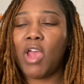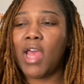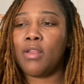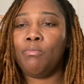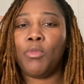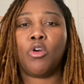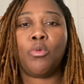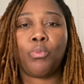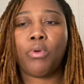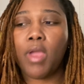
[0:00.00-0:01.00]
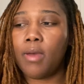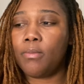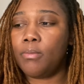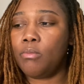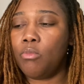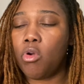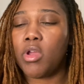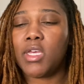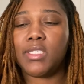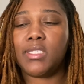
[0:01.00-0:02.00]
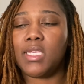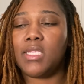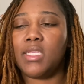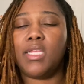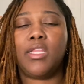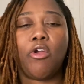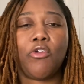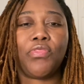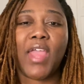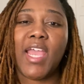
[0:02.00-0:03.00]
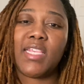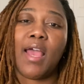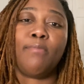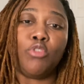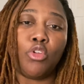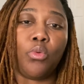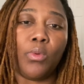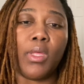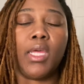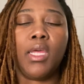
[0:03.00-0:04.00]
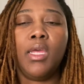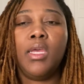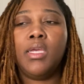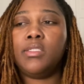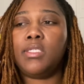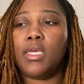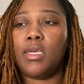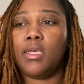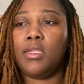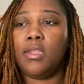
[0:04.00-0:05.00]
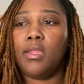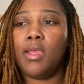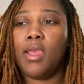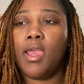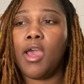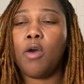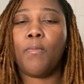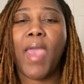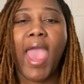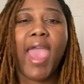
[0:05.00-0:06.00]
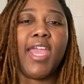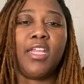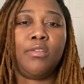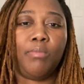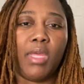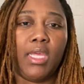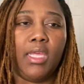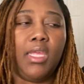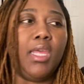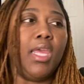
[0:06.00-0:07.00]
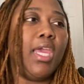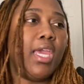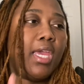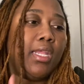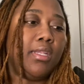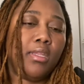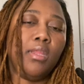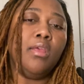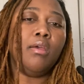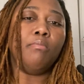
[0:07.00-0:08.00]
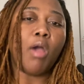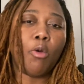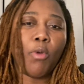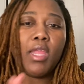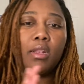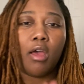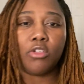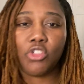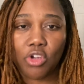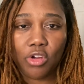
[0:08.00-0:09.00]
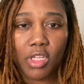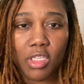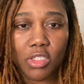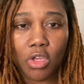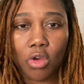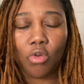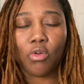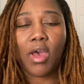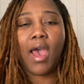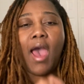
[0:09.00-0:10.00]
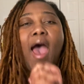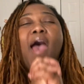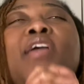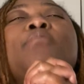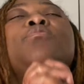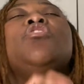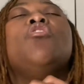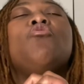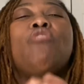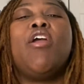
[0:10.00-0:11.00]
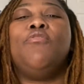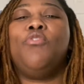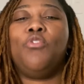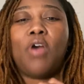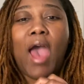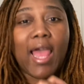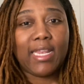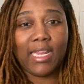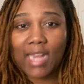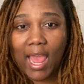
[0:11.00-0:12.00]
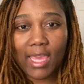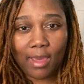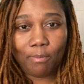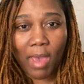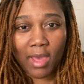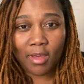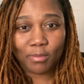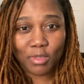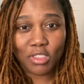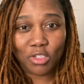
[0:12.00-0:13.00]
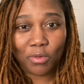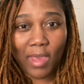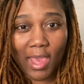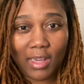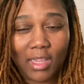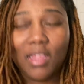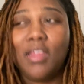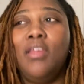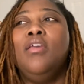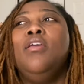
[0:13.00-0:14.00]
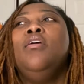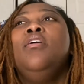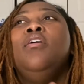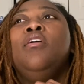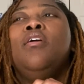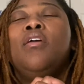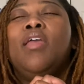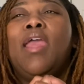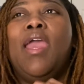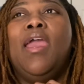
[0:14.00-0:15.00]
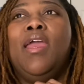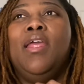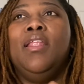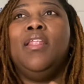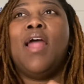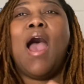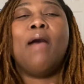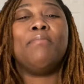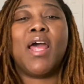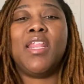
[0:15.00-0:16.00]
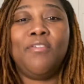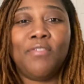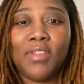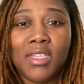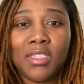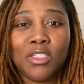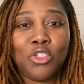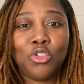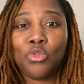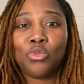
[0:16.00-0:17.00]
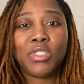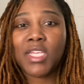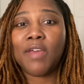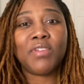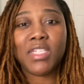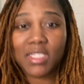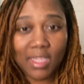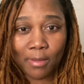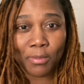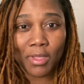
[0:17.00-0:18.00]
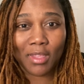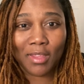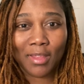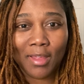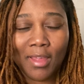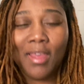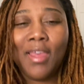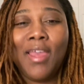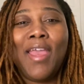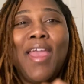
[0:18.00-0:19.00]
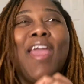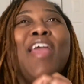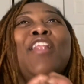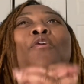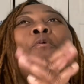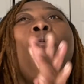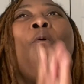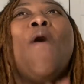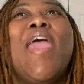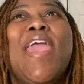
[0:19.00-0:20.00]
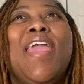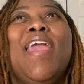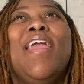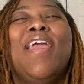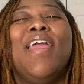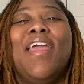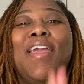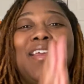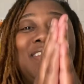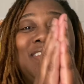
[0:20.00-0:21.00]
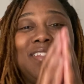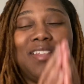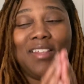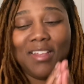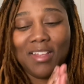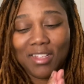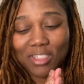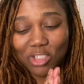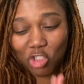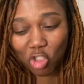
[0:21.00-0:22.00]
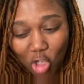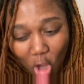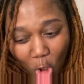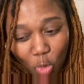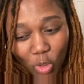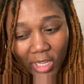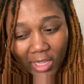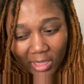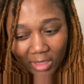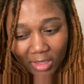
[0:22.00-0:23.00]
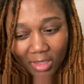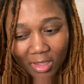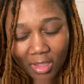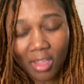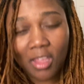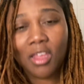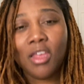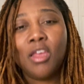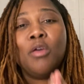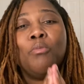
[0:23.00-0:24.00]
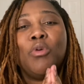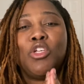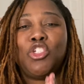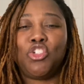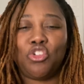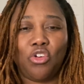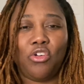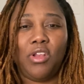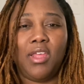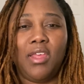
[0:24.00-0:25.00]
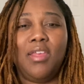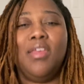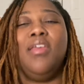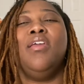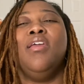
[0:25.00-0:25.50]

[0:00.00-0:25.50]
try to meal prep more consistently. There are things I'm doing to help aid me in my weight loss journey. So I am so grateful I did not get back up to 280. And I'm not even 270 something. And the weight is slowly but surely